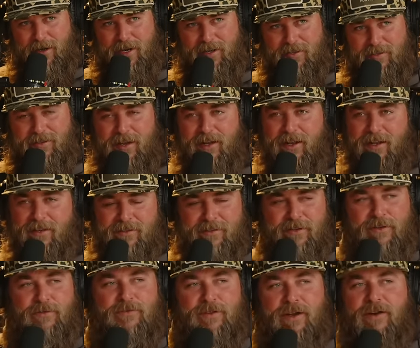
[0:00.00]
it's like it's
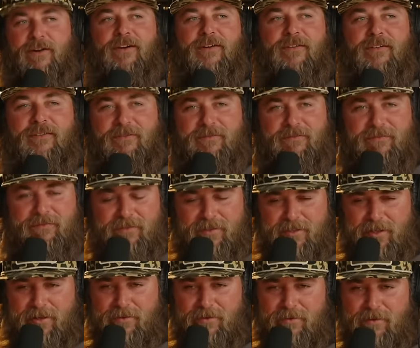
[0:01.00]
too tall.
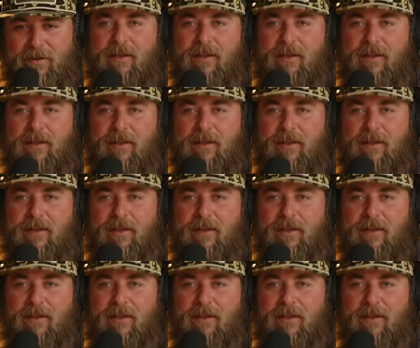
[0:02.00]
So